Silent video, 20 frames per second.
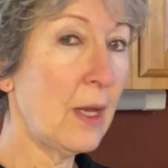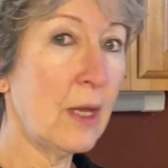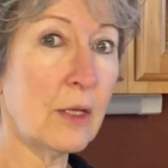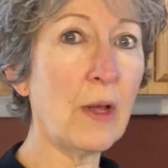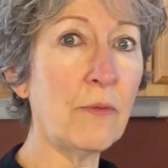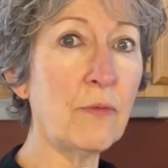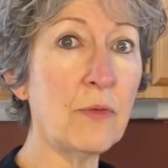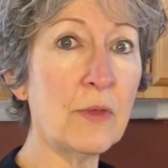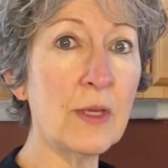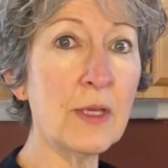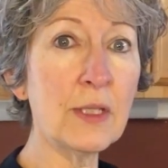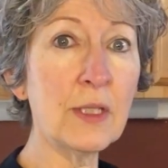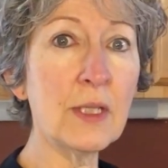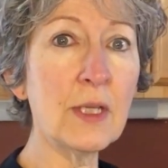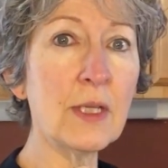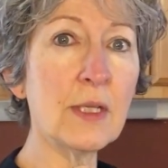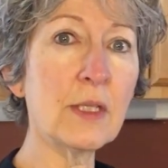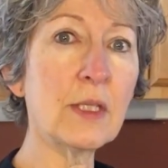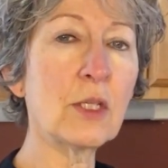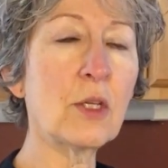And this
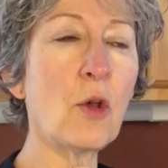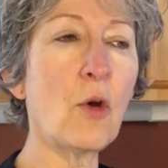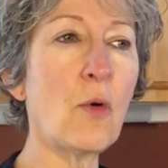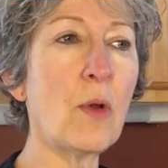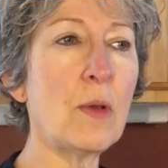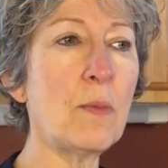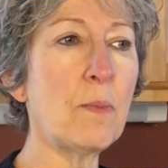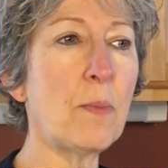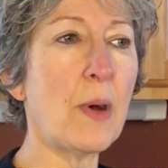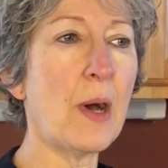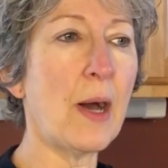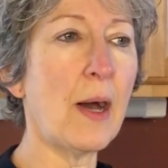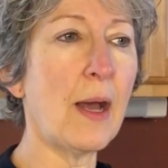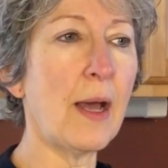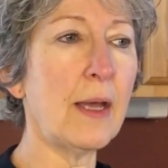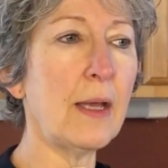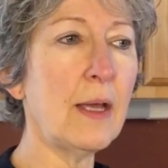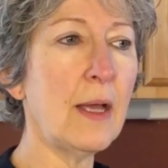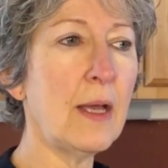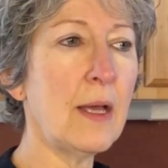is going
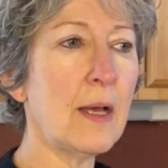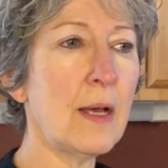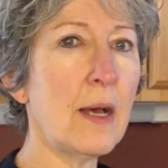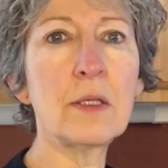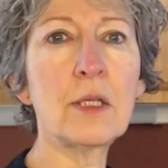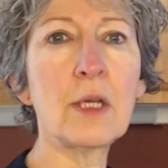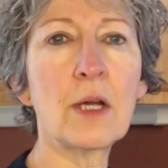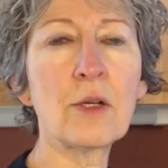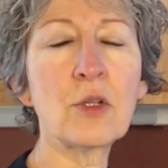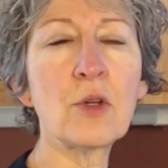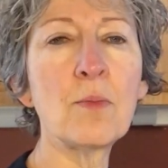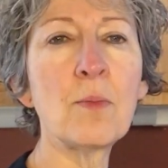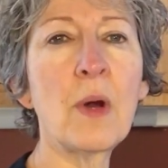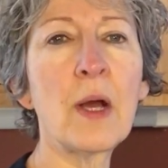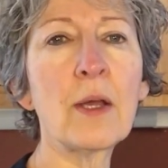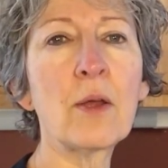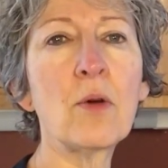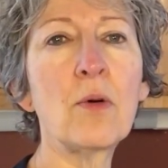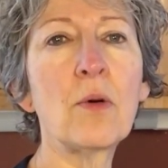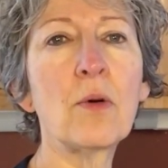by Dr.
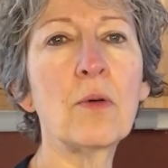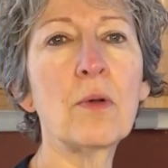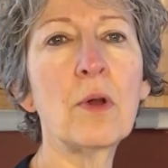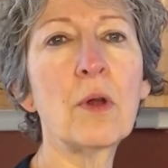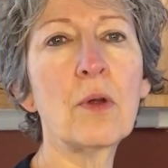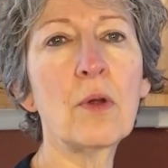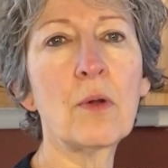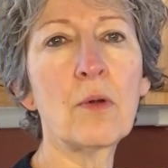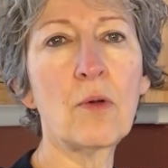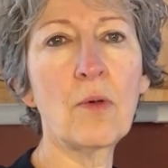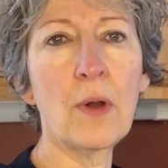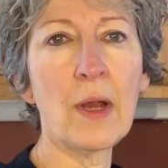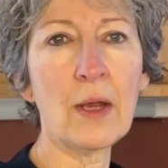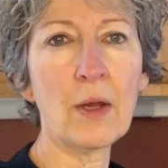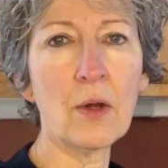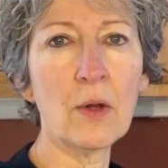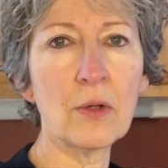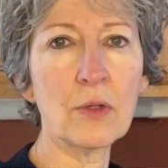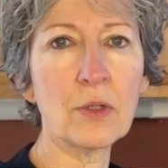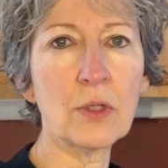Michael
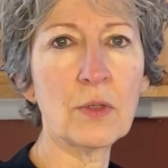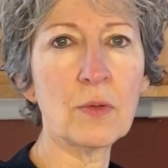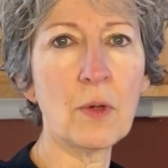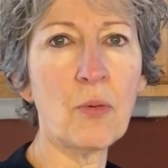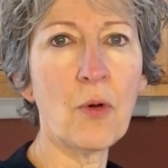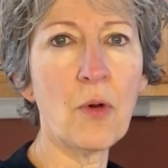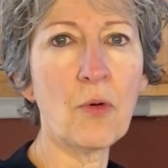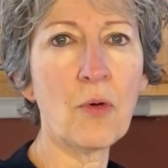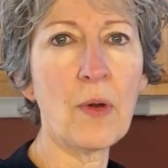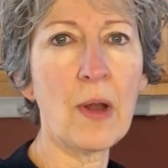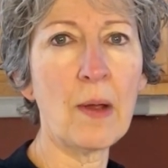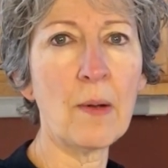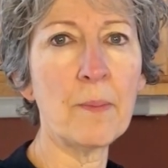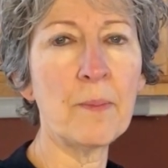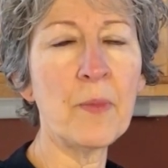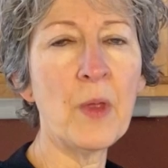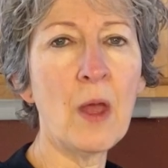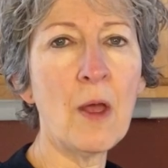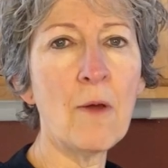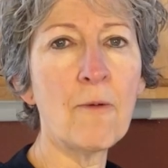Greger's program
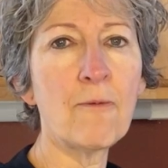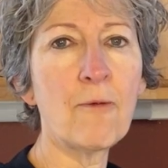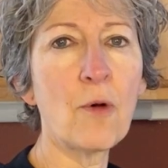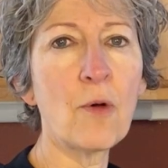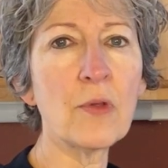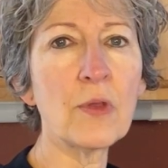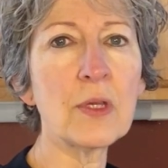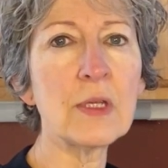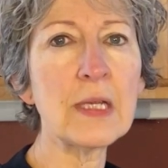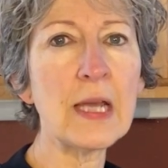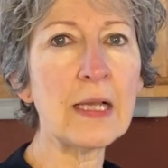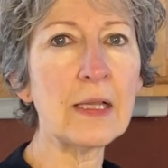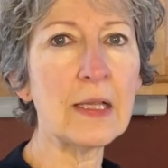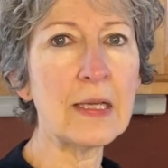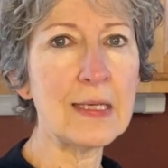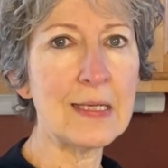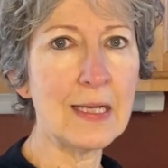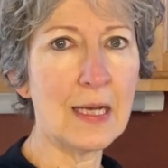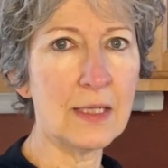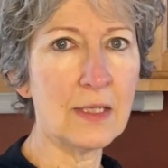for the Daily
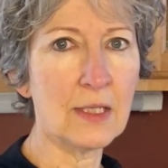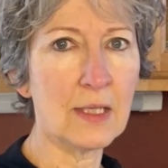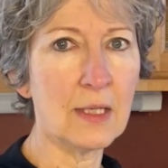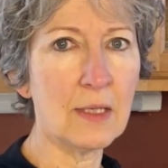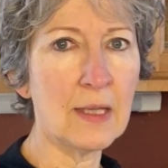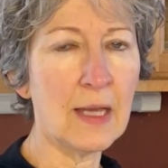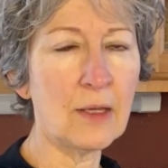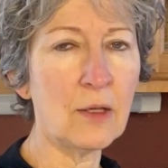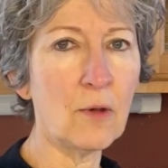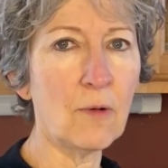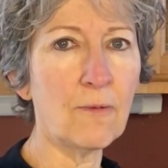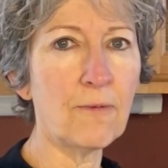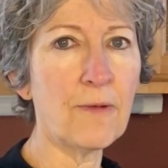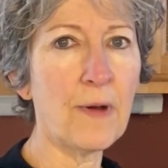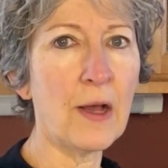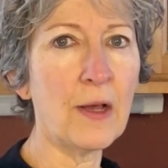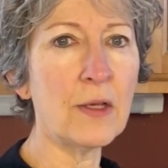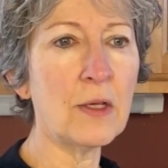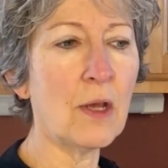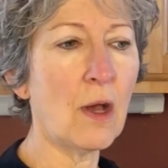Dozen that you'll
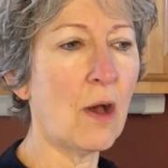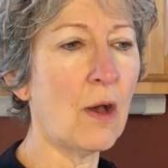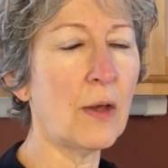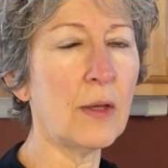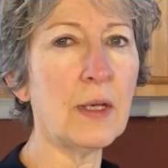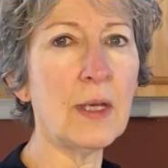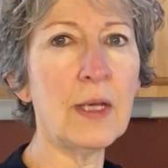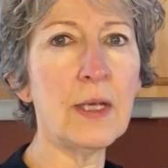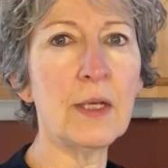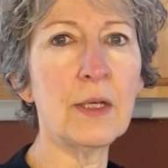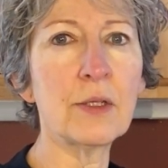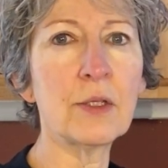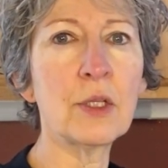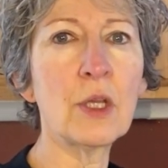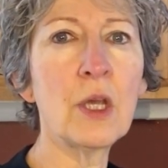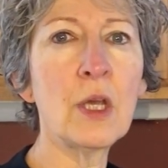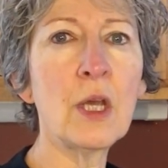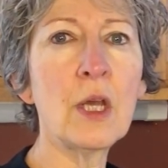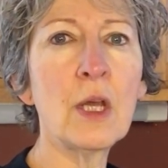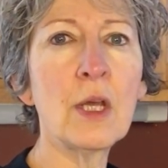find on his
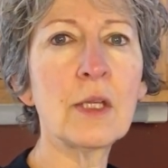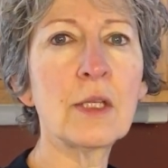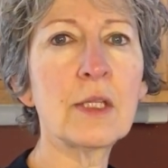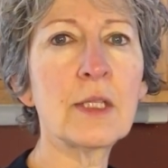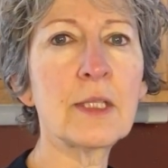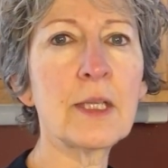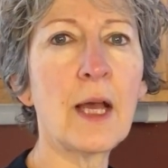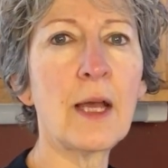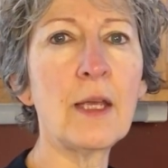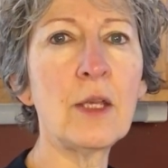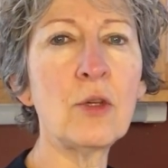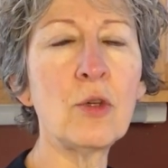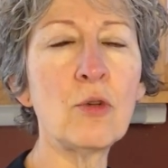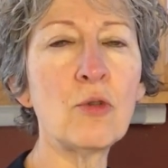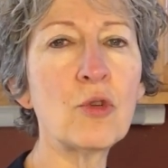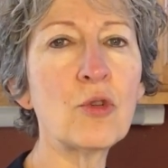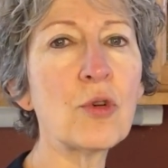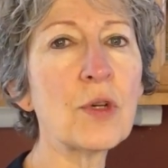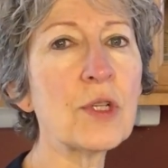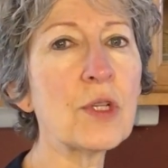site,
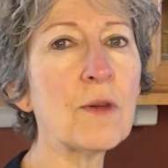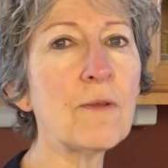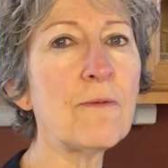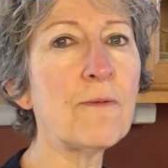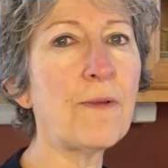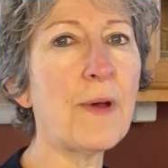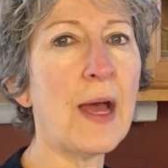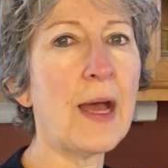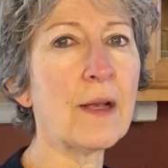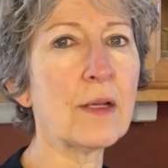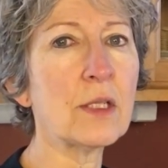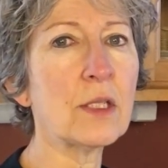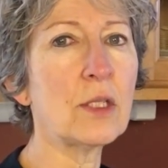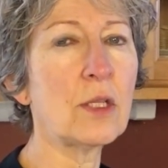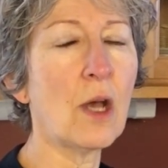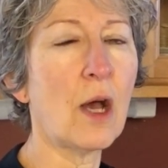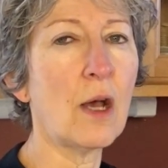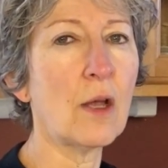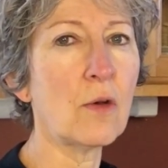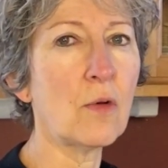
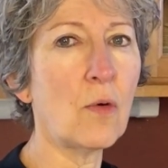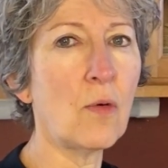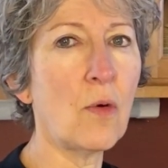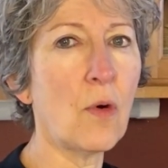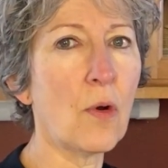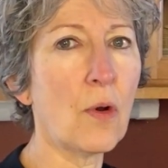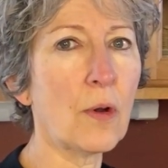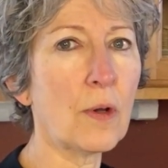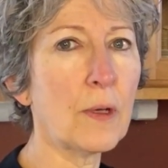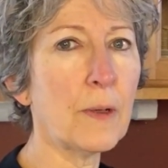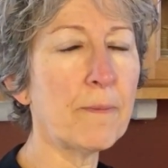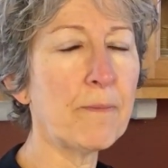nutritionfacts.org.